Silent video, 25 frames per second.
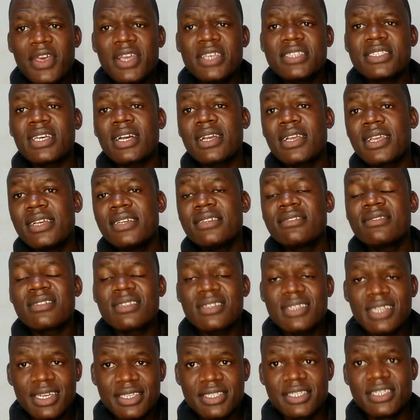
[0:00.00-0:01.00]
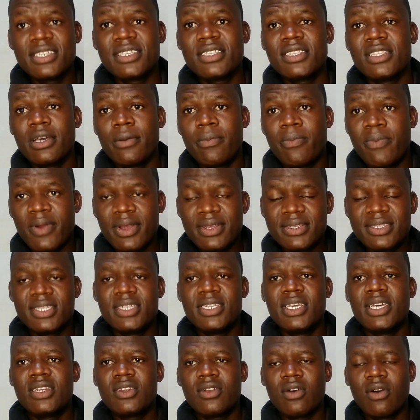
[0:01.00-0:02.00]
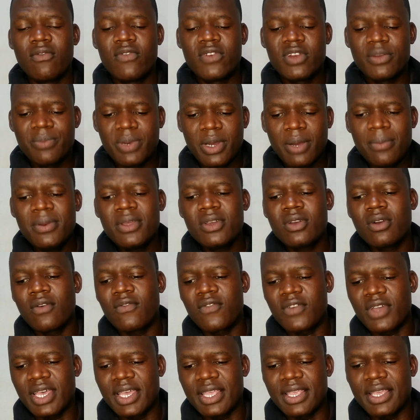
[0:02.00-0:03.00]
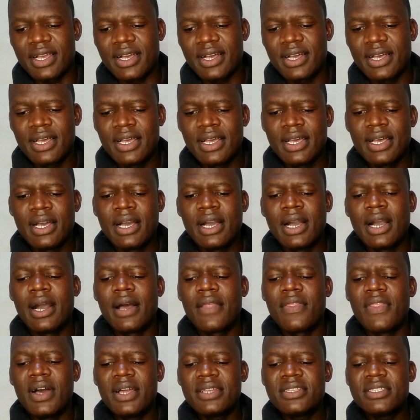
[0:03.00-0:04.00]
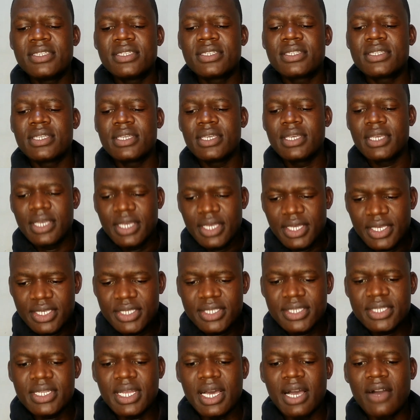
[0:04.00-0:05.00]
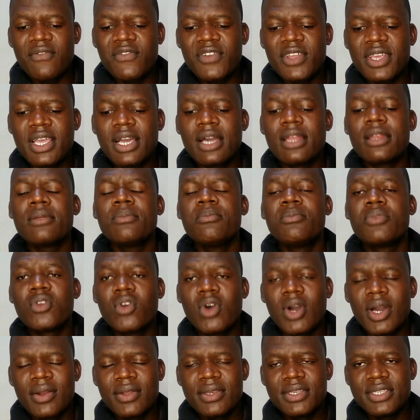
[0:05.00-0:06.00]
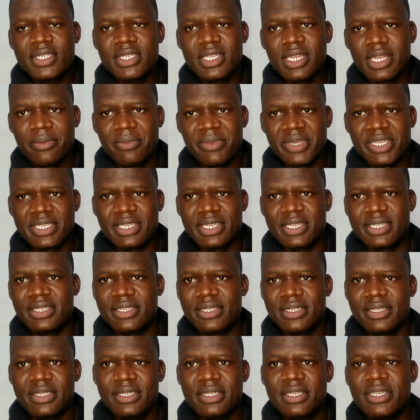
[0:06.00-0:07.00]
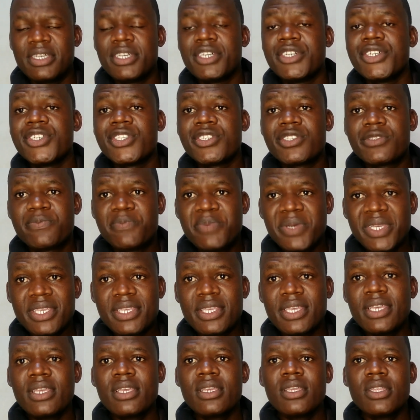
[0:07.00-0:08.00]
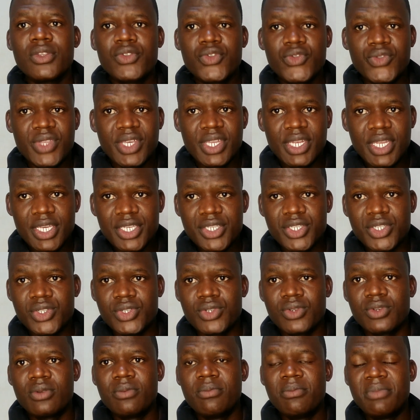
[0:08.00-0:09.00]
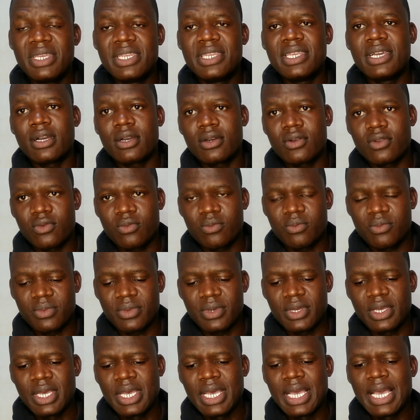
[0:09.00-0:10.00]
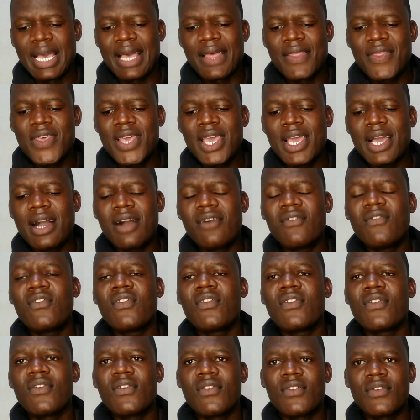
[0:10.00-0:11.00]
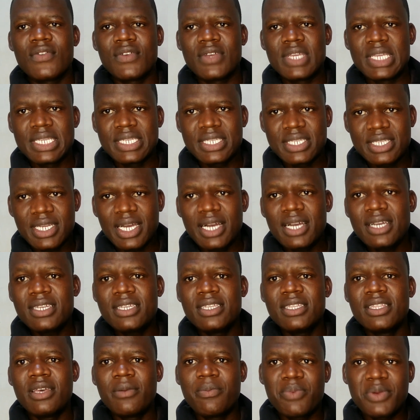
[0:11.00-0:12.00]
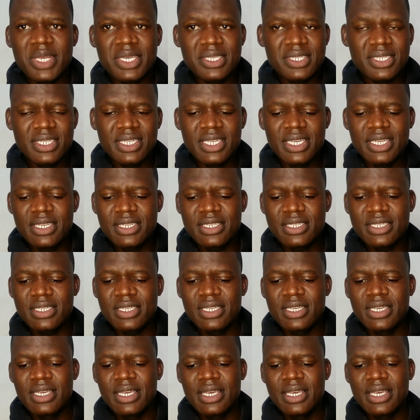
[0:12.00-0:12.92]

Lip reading: there is a case touching the President of Republic of Kenya. That is East African Breweries Limited. Speaking to the Nation Media Group, they have tagged the president